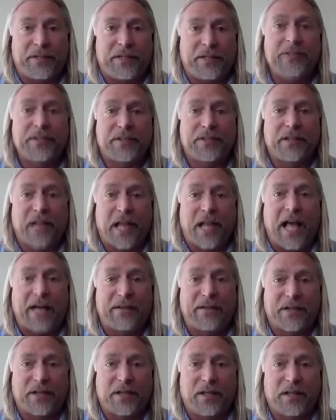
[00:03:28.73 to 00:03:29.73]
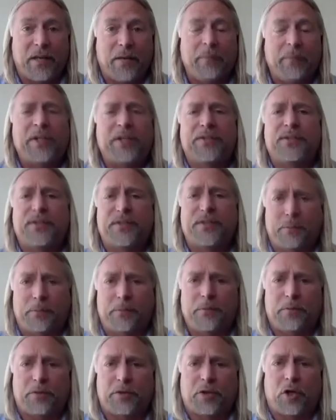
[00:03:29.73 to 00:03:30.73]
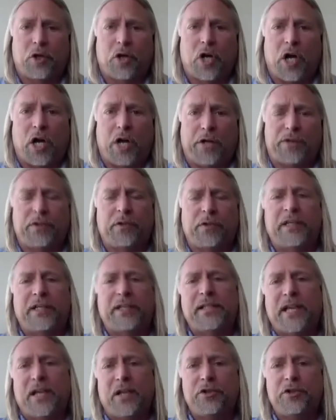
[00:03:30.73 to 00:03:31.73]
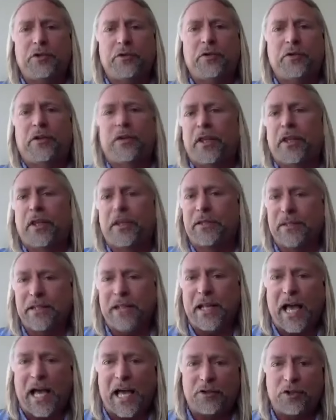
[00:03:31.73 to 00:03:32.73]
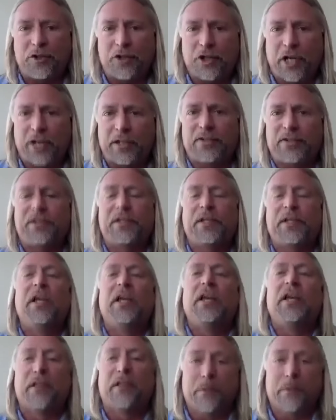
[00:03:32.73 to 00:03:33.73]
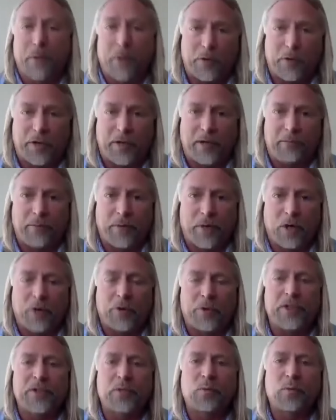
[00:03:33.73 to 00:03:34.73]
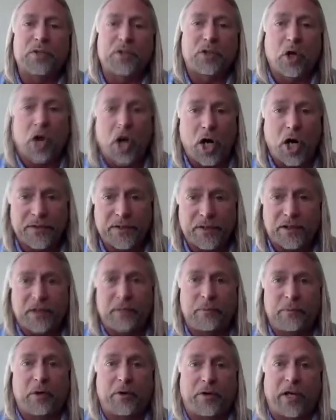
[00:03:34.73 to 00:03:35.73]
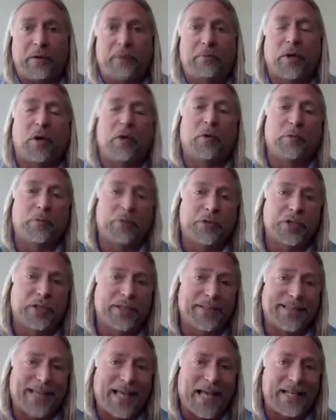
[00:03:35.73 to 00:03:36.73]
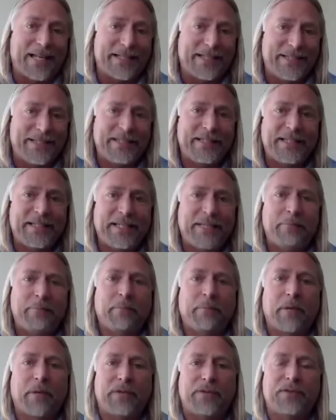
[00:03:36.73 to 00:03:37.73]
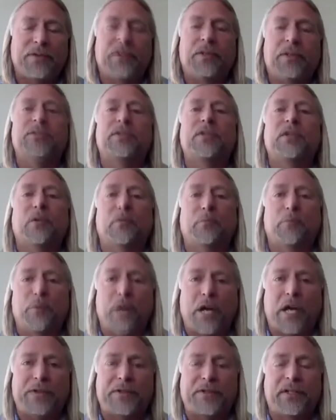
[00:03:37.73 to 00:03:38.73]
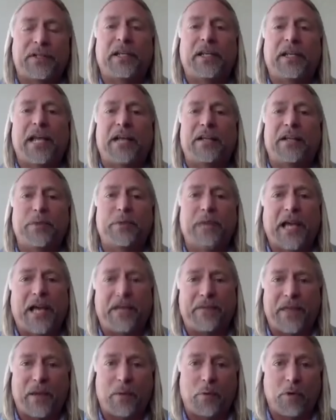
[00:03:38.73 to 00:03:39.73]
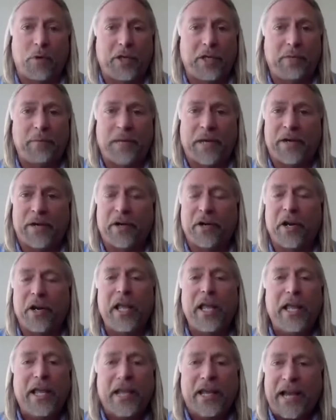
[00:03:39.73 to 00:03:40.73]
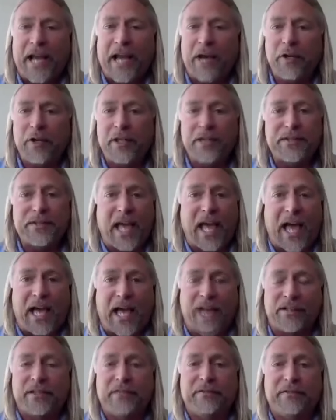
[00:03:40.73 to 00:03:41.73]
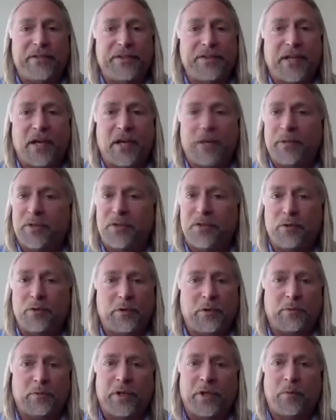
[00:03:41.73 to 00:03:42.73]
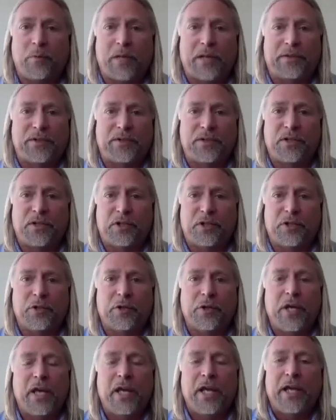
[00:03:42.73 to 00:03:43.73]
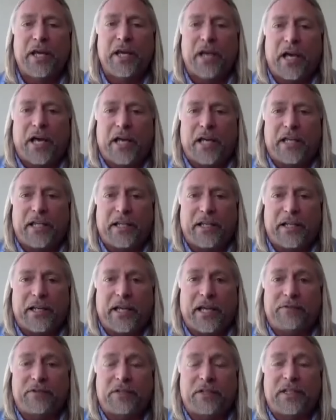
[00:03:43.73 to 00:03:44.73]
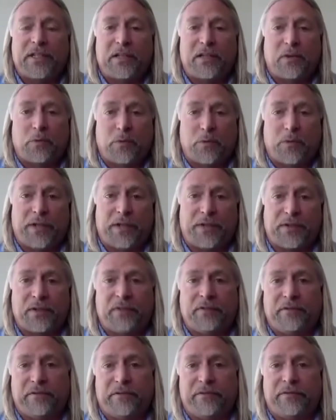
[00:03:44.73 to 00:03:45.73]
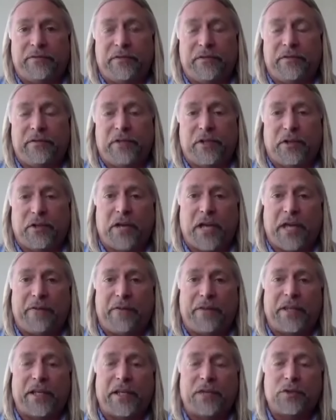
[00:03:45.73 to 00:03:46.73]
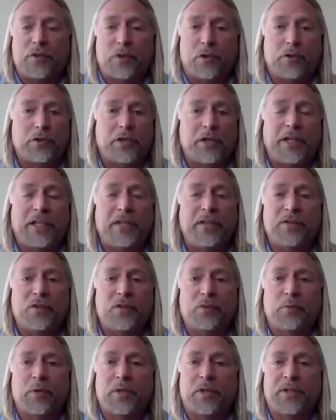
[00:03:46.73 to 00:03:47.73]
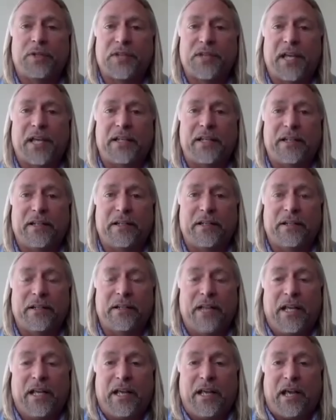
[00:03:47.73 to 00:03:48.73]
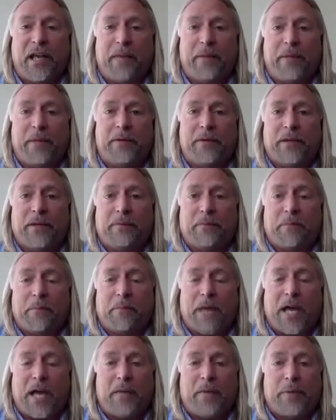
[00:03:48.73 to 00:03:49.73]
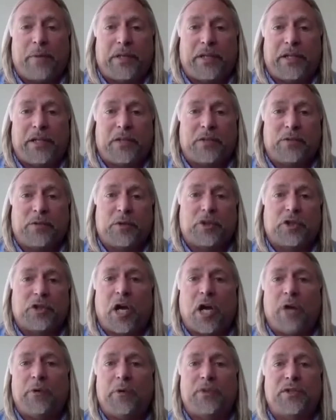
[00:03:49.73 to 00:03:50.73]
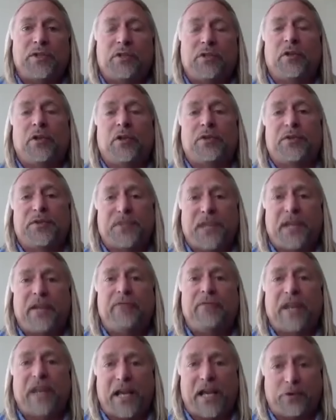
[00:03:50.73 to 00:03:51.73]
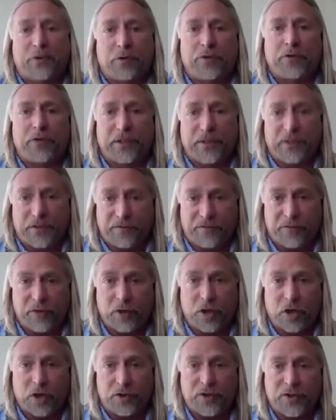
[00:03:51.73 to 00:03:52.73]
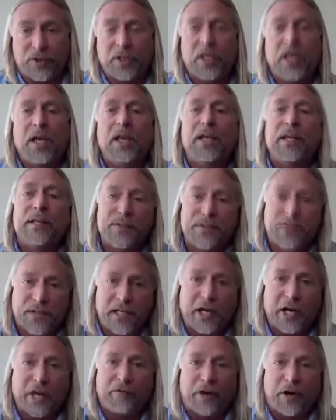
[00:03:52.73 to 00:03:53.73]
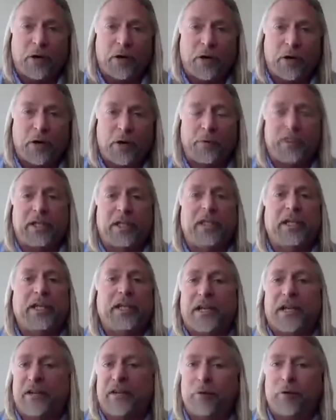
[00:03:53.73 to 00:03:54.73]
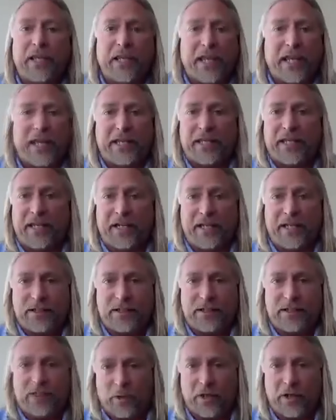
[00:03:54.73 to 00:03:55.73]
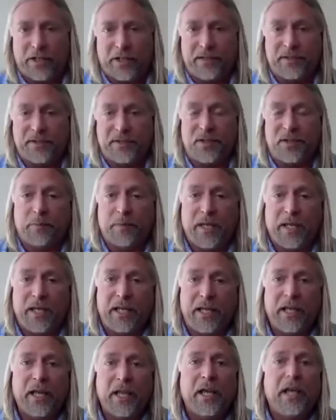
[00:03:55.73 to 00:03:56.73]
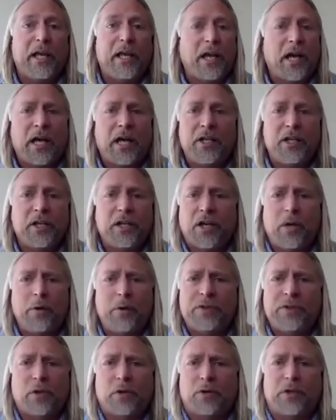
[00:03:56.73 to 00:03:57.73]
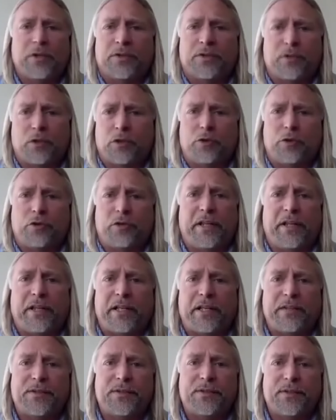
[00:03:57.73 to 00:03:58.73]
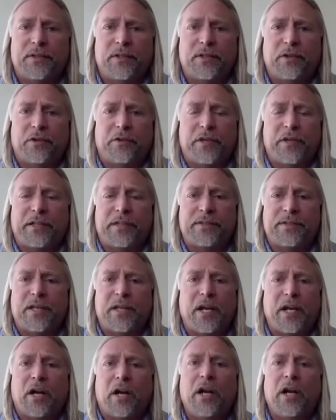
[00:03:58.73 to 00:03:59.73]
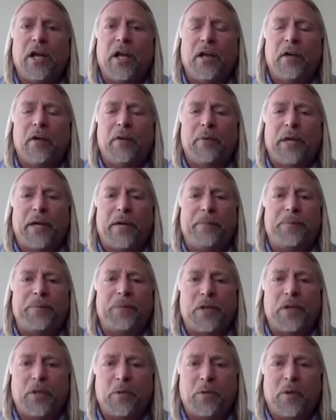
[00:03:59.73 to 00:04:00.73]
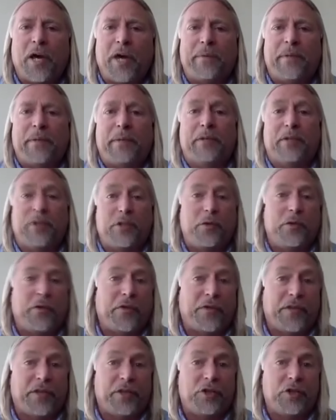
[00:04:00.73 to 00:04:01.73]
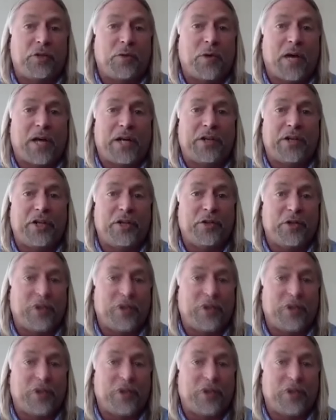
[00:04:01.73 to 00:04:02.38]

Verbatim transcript: He still has it but his symptoms are gone. So that tells you that it's not just the bone on bone, it's what's causing the bone on bone, which is that deep muscle is compressing. And as we got that working better, now he's active, he's up, he's doing what he wants to do. Uh, he didn't have to take the risk of, you know, having that surgery and he's super excited. And I mean, my opinion is we should always do those safe, natural things first, see how far we can get it. If we can't get it to where it needs to be, uh, you can always go get surgery. That's, you know, that's there but you want to be able to do the things you want to do.